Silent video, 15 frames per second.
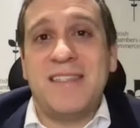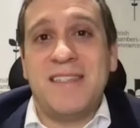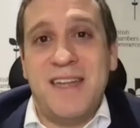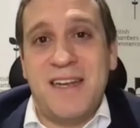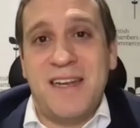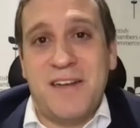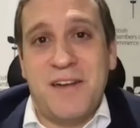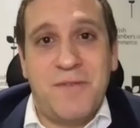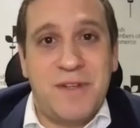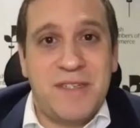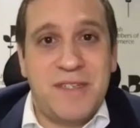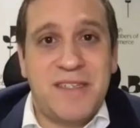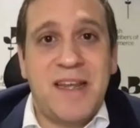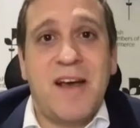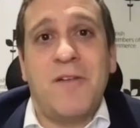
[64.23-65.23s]
in and of
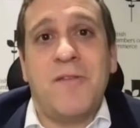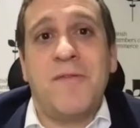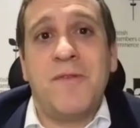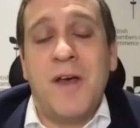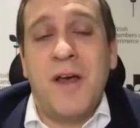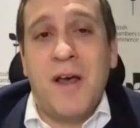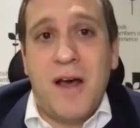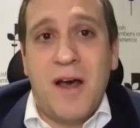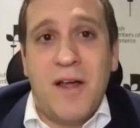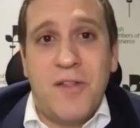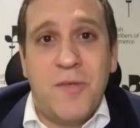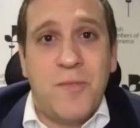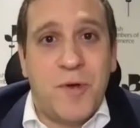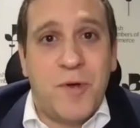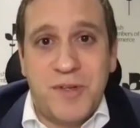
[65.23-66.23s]
itself the
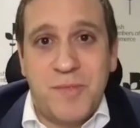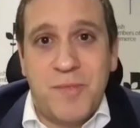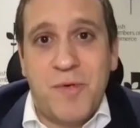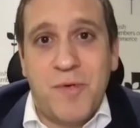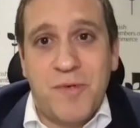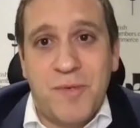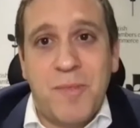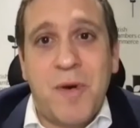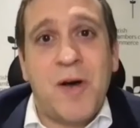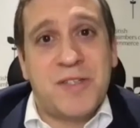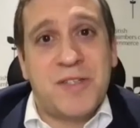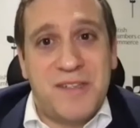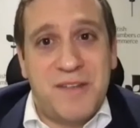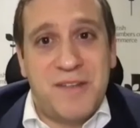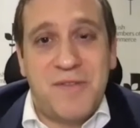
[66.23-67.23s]
most important
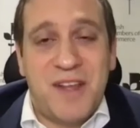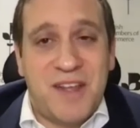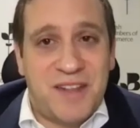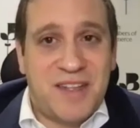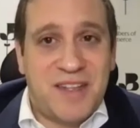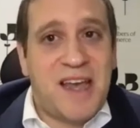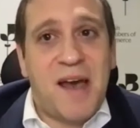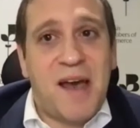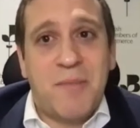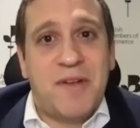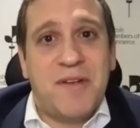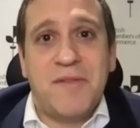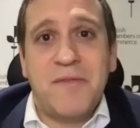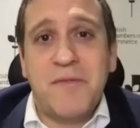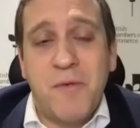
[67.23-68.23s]
positive thing that's
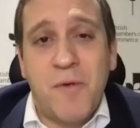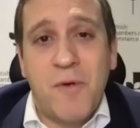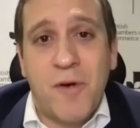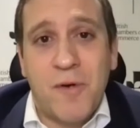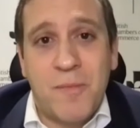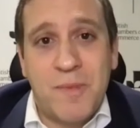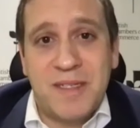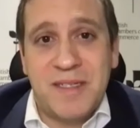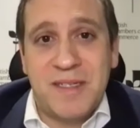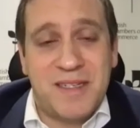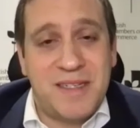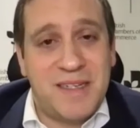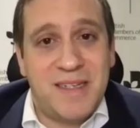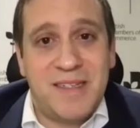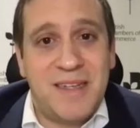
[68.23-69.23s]
happened for
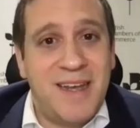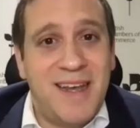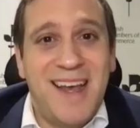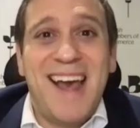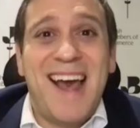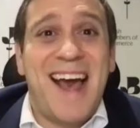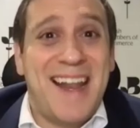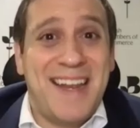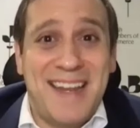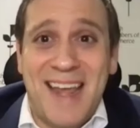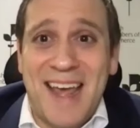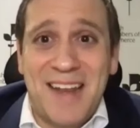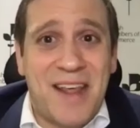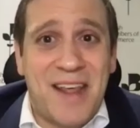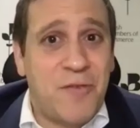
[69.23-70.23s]
businesses. And
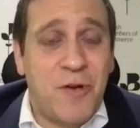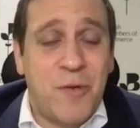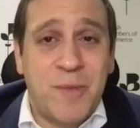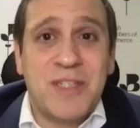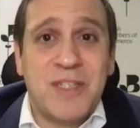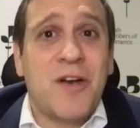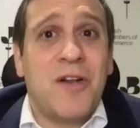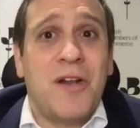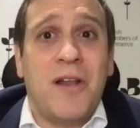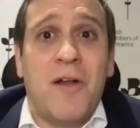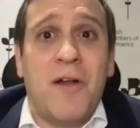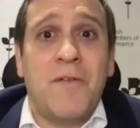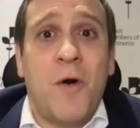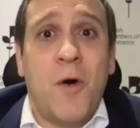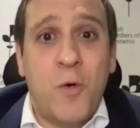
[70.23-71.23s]
yet that agreement's got a lot
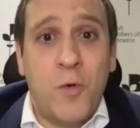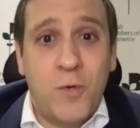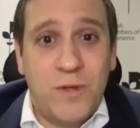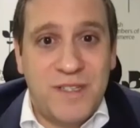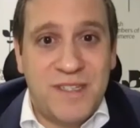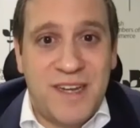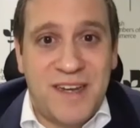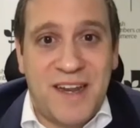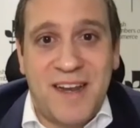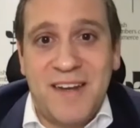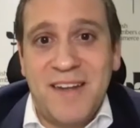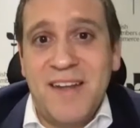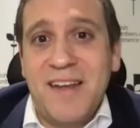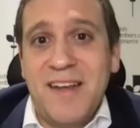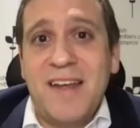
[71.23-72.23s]
of holes in it.
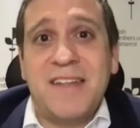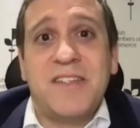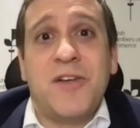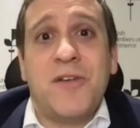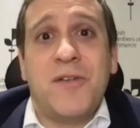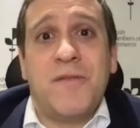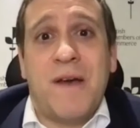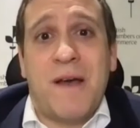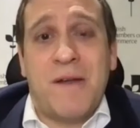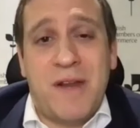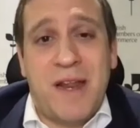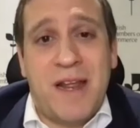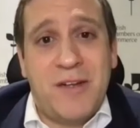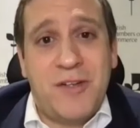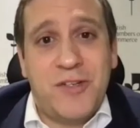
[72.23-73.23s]
It's a good
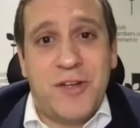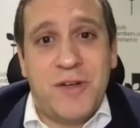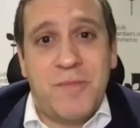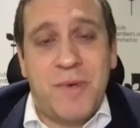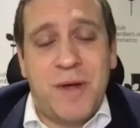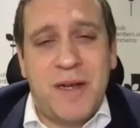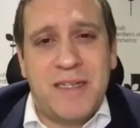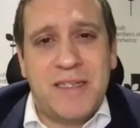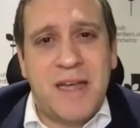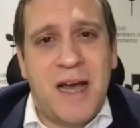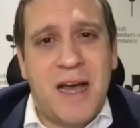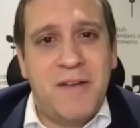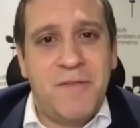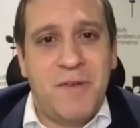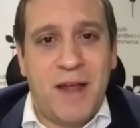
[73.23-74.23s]
foundation, but it's
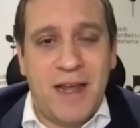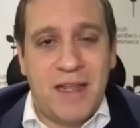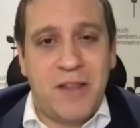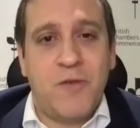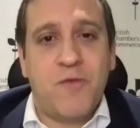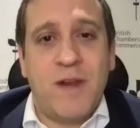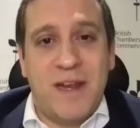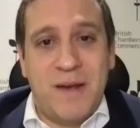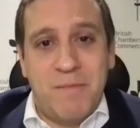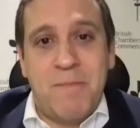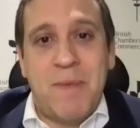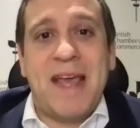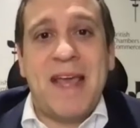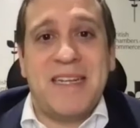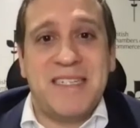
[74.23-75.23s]
kind of like the green
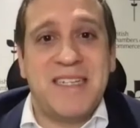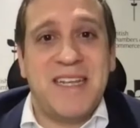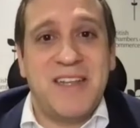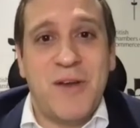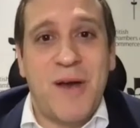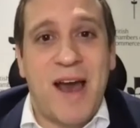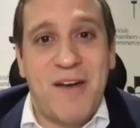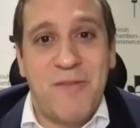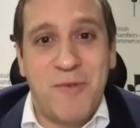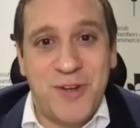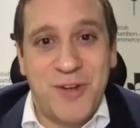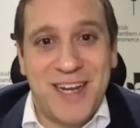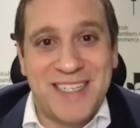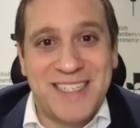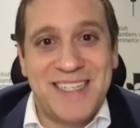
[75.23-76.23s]
base that you have when you
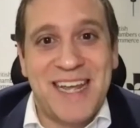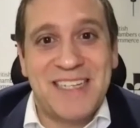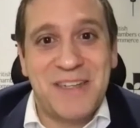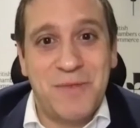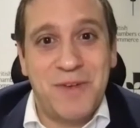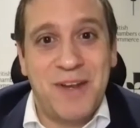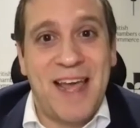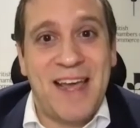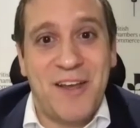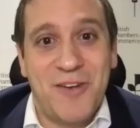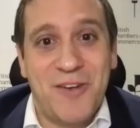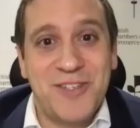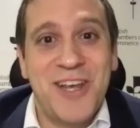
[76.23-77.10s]
get a set of Legos.